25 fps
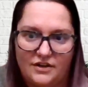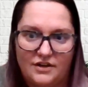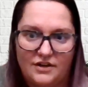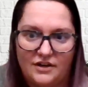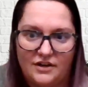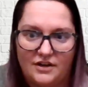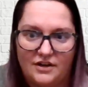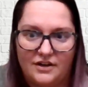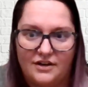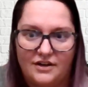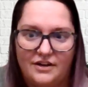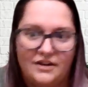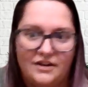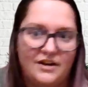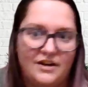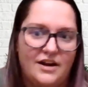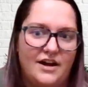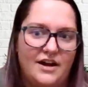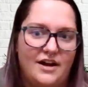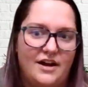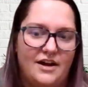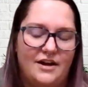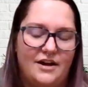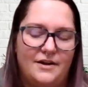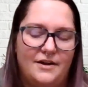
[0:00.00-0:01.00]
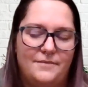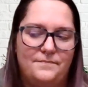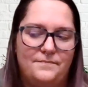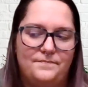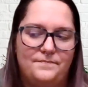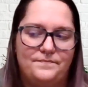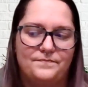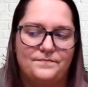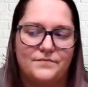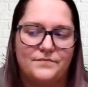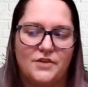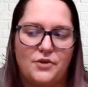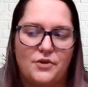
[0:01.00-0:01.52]
her.
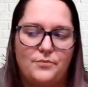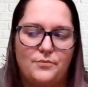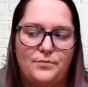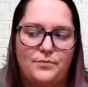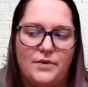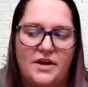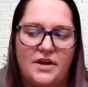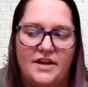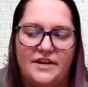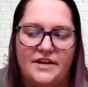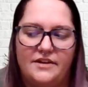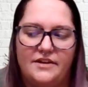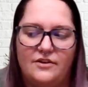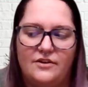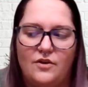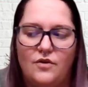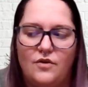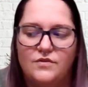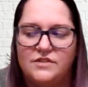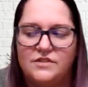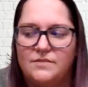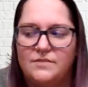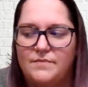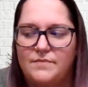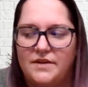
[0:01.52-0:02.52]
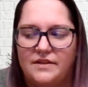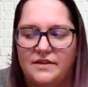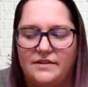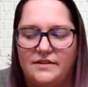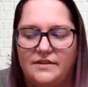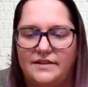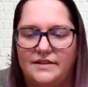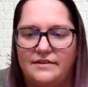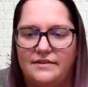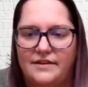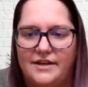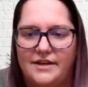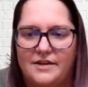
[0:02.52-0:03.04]
But
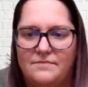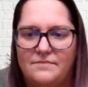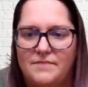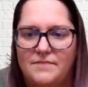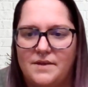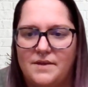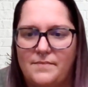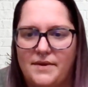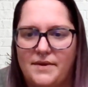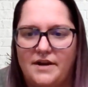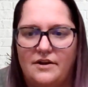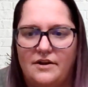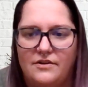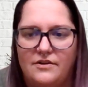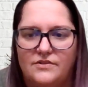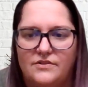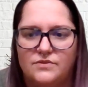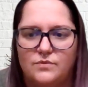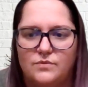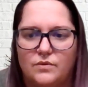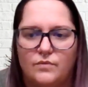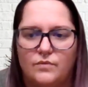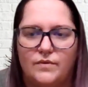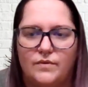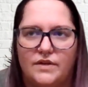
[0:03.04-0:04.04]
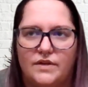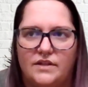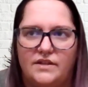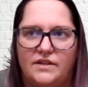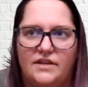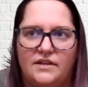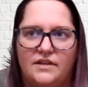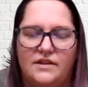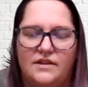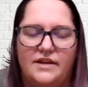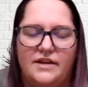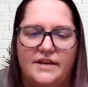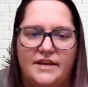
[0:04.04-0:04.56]
ultimately, like my parents were
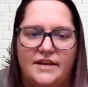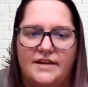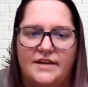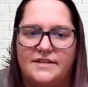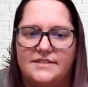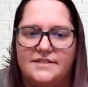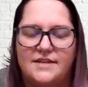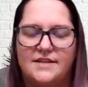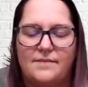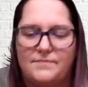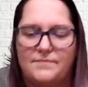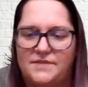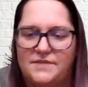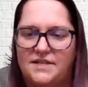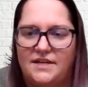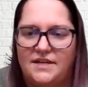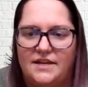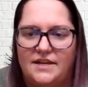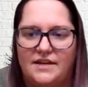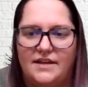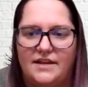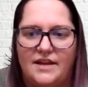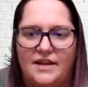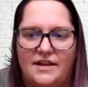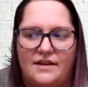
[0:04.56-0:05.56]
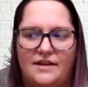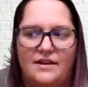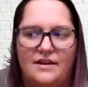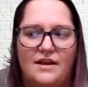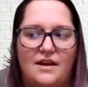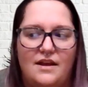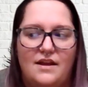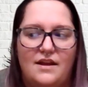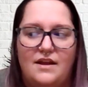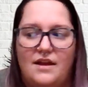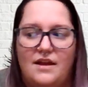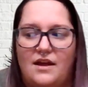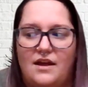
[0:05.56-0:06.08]
really like accepting, and
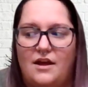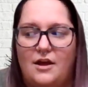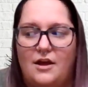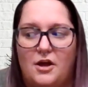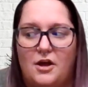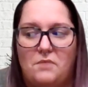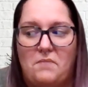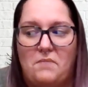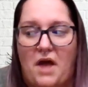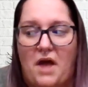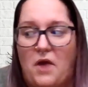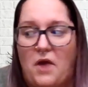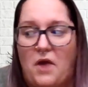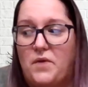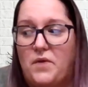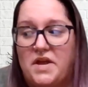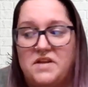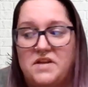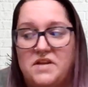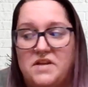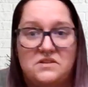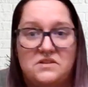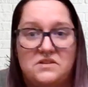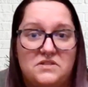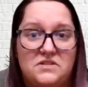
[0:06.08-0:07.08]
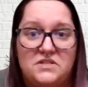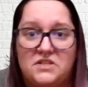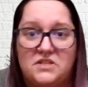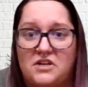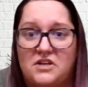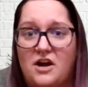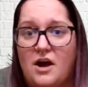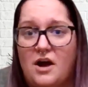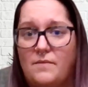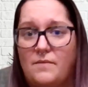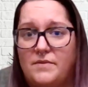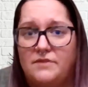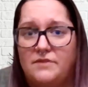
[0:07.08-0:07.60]
I went to
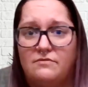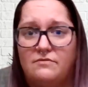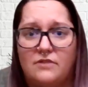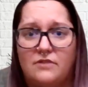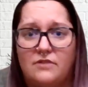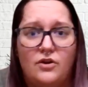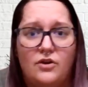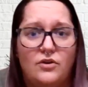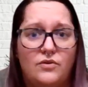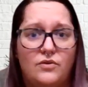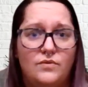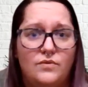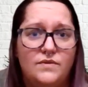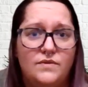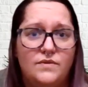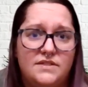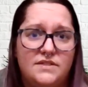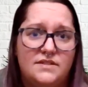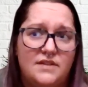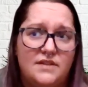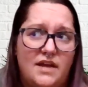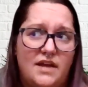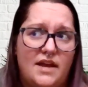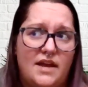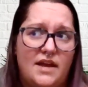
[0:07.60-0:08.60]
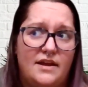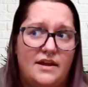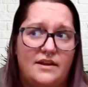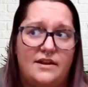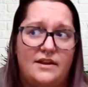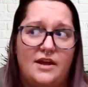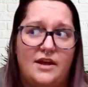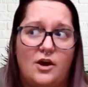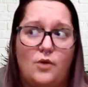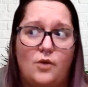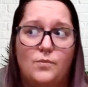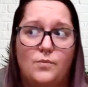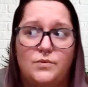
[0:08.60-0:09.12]
Common Roads and
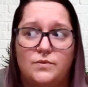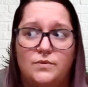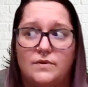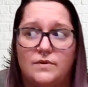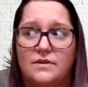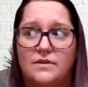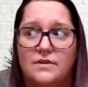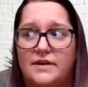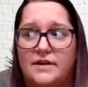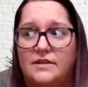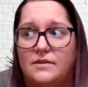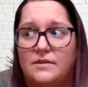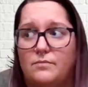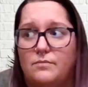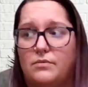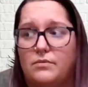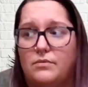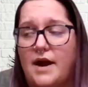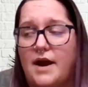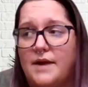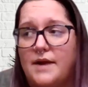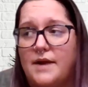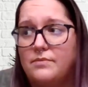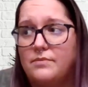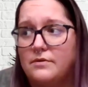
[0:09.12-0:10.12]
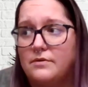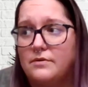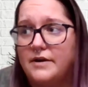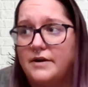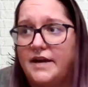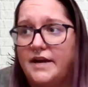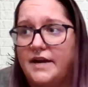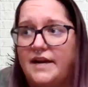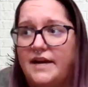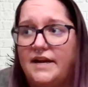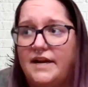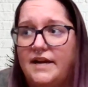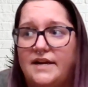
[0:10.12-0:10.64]
helped with like the pride
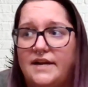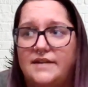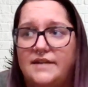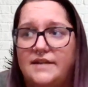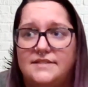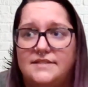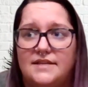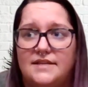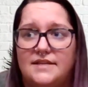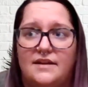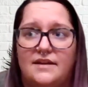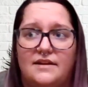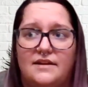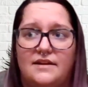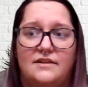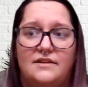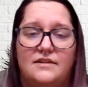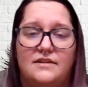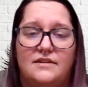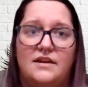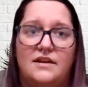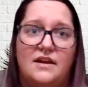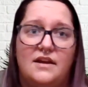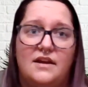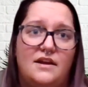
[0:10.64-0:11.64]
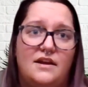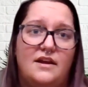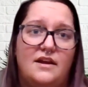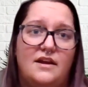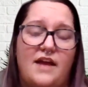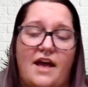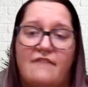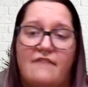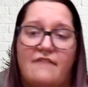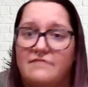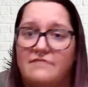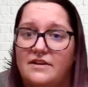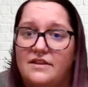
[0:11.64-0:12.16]
parades and
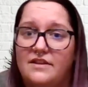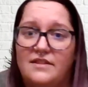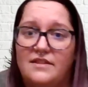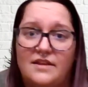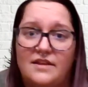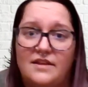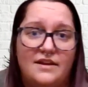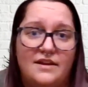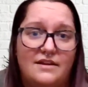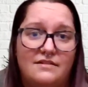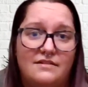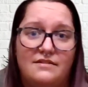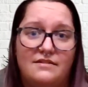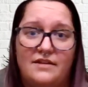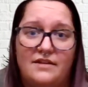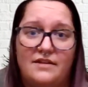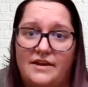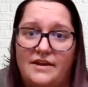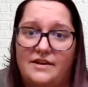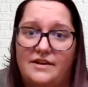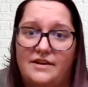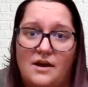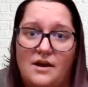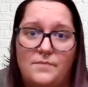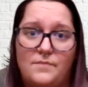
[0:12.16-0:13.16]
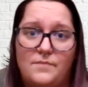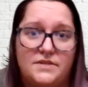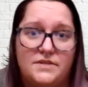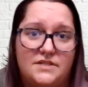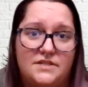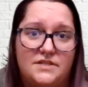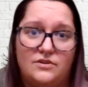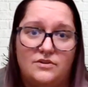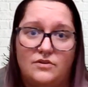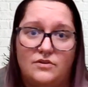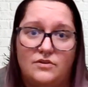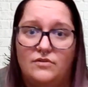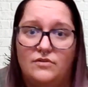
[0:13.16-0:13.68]
everything, like up
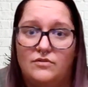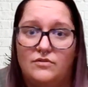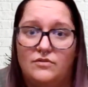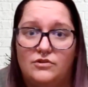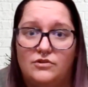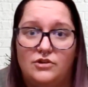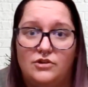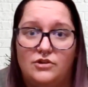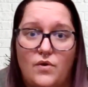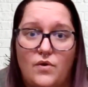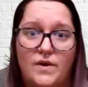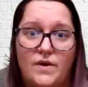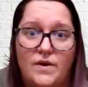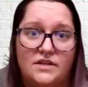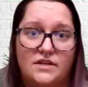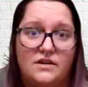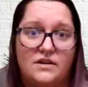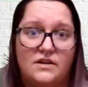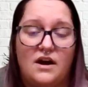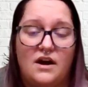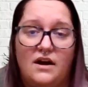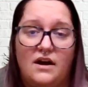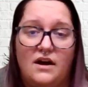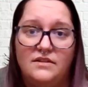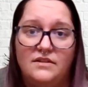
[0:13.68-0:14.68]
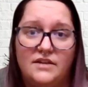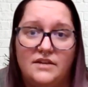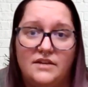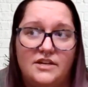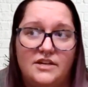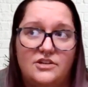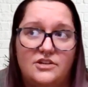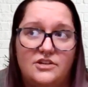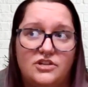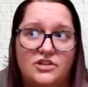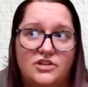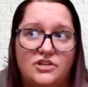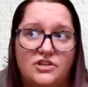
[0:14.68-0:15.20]
until going to
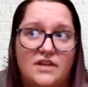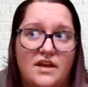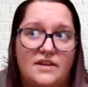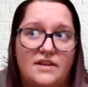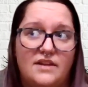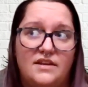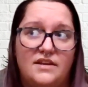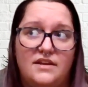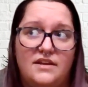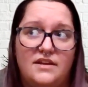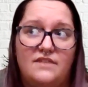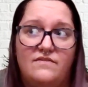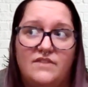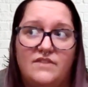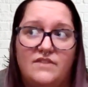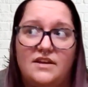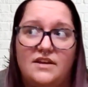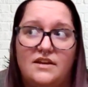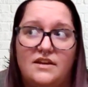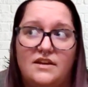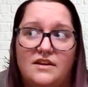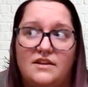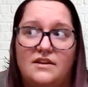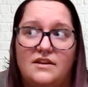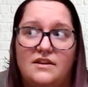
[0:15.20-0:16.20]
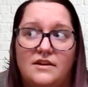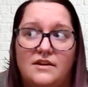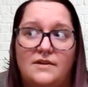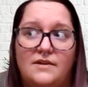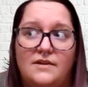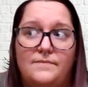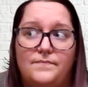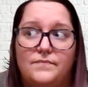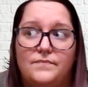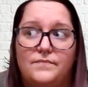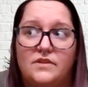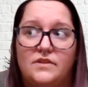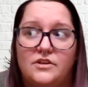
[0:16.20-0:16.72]
college. And then even,
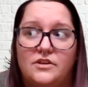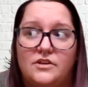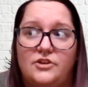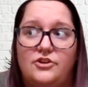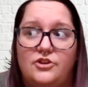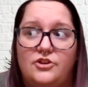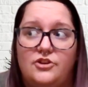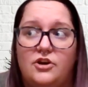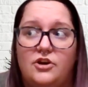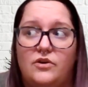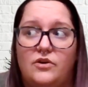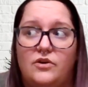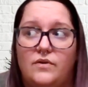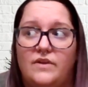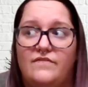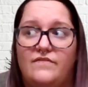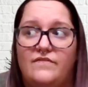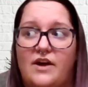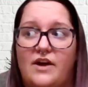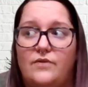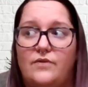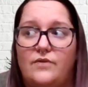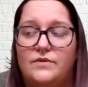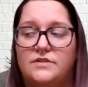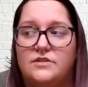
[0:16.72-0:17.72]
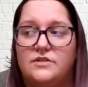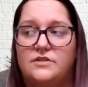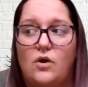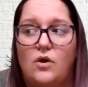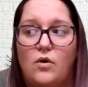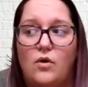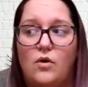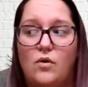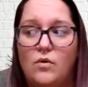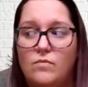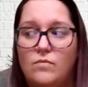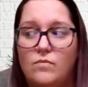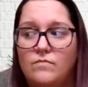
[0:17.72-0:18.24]
if I was
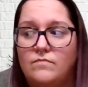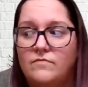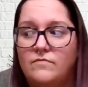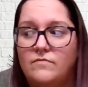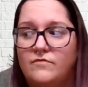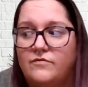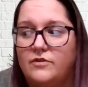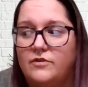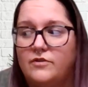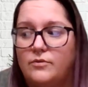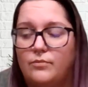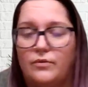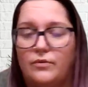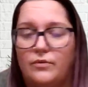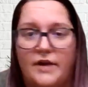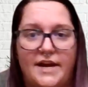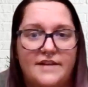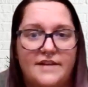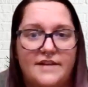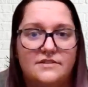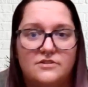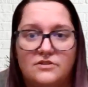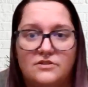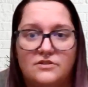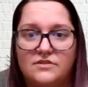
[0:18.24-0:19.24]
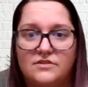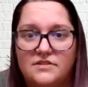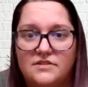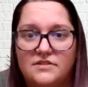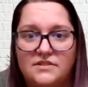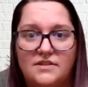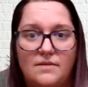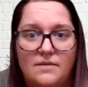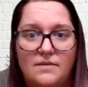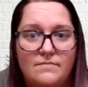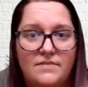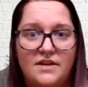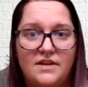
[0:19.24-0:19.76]
home for breaks or
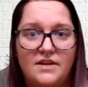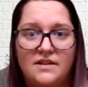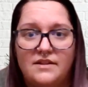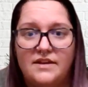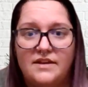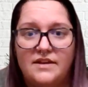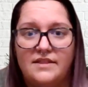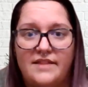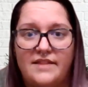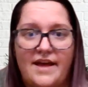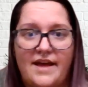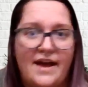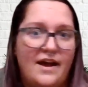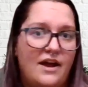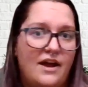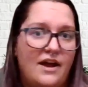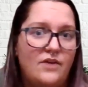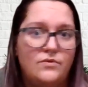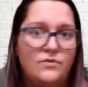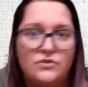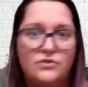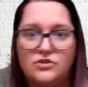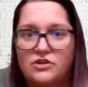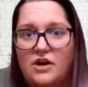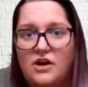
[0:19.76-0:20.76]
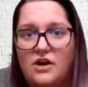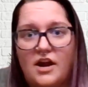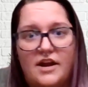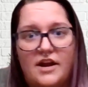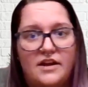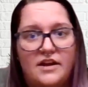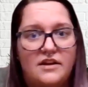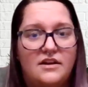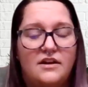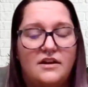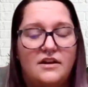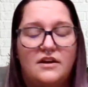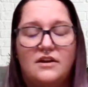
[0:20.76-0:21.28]
something like that, I would try
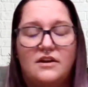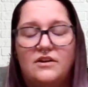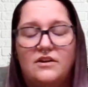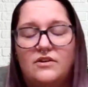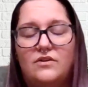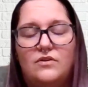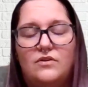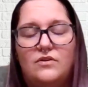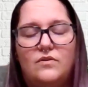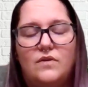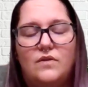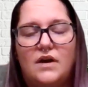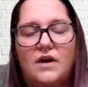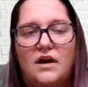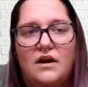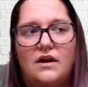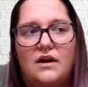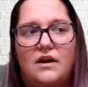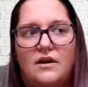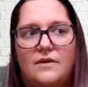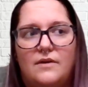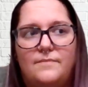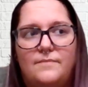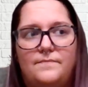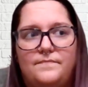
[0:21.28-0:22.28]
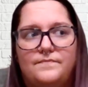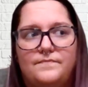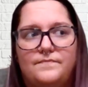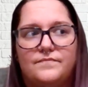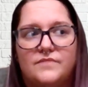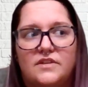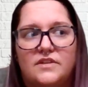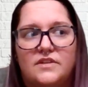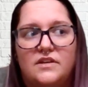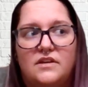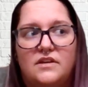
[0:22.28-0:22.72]
and go. And